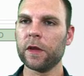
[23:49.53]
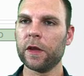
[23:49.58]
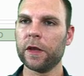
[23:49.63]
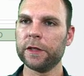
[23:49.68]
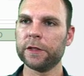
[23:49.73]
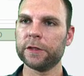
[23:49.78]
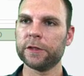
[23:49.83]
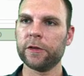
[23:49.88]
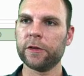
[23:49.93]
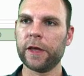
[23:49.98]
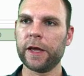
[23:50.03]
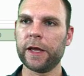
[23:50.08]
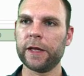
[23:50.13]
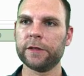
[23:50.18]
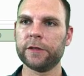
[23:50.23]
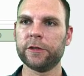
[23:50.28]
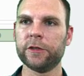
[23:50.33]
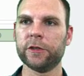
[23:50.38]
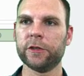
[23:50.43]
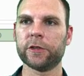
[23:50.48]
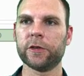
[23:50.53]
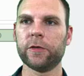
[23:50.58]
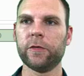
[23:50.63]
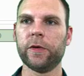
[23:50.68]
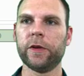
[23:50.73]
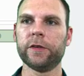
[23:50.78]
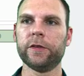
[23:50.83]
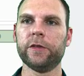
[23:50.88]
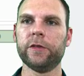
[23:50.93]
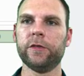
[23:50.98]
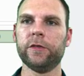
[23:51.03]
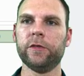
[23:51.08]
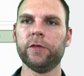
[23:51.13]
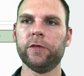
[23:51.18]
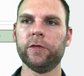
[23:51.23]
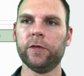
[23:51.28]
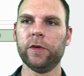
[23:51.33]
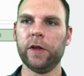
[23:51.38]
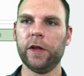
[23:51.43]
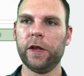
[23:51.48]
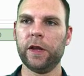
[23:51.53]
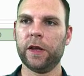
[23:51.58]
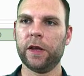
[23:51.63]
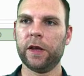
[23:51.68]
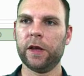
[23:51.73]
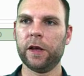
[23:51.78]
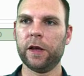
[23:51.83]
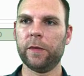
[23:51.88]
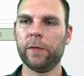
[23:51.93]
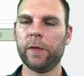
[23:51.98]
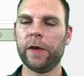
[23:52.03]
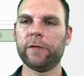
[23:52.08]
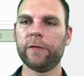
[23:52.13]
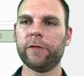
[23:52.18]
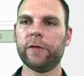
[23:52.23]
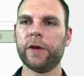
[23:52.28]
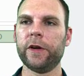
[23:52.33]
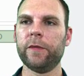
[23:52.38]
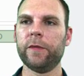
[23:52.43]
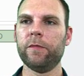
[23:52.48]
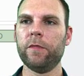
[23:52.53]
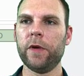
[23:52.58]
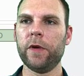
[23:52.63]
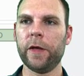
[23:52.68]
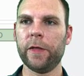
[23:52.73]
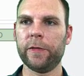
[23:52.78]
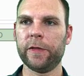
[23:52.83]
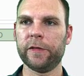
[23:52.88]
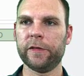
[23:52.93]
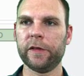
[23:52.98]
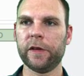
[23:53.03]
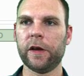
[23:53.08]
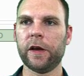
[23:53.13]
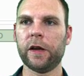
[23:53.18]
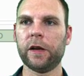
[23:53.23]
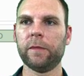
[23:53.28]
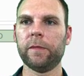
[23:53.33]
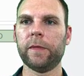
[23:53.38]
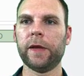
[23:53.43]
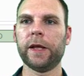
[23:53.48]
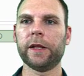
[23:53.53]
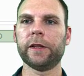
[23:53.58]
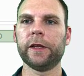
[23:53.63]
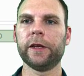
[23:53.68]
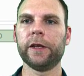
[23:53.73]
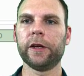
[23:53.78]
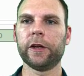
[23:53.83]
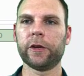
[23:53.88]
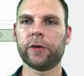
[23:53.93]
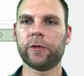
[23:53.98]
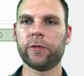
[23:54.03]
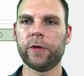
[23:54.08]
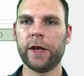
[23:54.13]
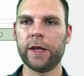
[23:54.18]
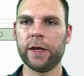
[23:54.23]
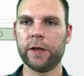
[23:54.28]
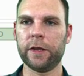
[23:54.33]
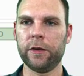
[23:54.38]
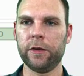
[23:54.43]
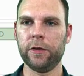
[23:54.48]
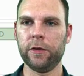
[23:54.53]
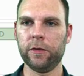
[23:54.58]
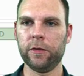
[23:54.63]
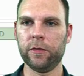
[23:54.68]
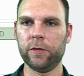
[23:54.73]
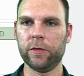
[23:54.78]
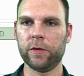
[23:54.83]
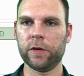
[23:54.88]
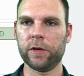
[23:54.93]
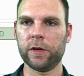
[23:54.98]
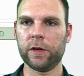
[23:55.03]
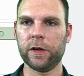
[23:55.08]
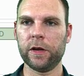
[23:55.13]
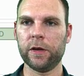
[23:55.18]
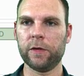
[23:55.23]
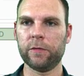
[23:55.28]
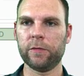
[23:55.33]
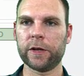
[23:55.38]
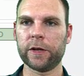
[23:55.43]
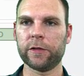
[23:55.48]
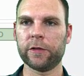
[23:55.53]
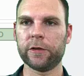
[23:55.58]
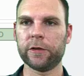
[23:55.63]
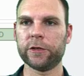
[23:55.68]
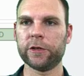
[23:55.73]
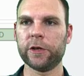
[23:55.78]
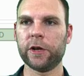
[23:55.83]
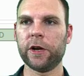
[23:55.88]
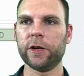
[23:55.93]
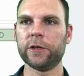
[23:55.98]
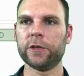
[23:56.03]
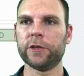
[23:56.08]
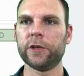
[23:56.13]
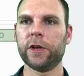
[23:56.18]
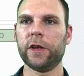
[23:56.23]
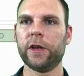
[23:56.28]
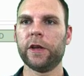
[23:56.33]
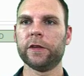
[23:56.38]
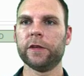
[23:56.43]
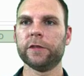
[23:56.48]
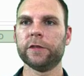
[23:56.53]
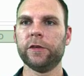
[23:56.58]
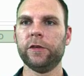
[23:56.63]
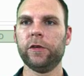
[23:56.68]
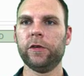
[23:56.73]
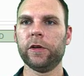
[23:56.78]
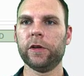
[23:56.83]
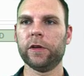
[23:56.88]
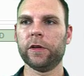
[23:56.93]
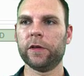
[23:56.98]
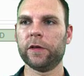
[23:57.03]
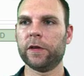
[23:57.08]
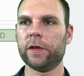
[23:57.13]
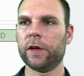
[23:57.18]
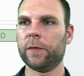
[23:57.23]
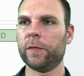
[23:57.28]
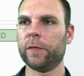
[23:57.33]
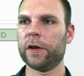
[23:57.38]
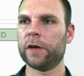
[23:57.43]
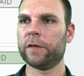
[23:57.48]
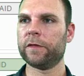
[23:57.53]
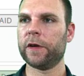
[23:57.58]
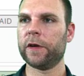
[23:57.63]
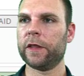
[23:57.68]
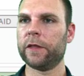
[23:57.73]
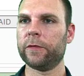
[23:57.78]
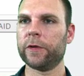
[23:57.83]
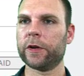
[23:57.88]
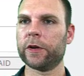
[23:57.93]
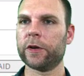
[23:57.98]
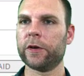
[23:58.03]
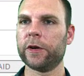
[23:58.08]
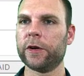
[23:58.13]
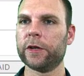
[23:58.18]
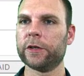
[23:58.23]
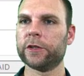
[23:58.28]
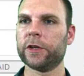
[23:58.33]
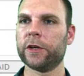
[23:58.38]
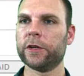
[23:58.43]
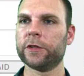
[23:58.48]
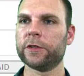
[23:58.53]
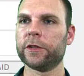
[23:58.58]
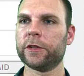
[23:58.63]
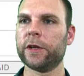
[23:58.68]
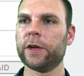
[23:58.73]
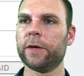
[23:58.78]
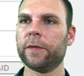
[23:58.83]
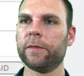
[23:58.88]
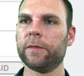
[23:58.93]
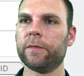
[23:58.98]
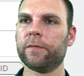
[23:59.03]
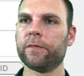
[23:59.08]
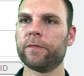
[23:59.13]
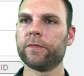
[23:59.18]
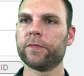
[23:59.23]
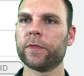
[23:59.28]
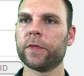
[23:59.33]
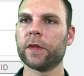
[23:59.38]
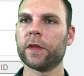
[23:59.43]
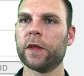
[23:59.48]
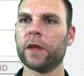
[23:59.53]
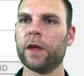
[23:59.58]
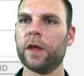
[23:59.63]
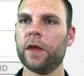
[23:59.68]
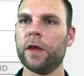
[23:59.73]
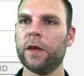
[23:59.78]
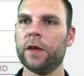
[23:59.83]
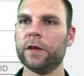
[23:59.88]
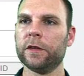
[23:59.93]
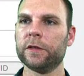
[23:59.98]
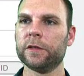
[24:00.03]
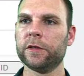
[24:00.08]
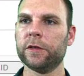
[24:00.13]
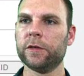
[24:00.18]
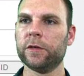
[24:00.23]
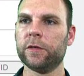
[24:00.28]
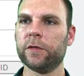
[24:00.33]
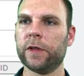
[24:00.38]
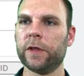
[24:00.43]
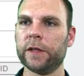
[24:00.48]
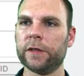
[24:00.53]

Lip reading: And so that's just going to every month it's automatically going to create a new regular charge. So you can modify the recurring charge there. So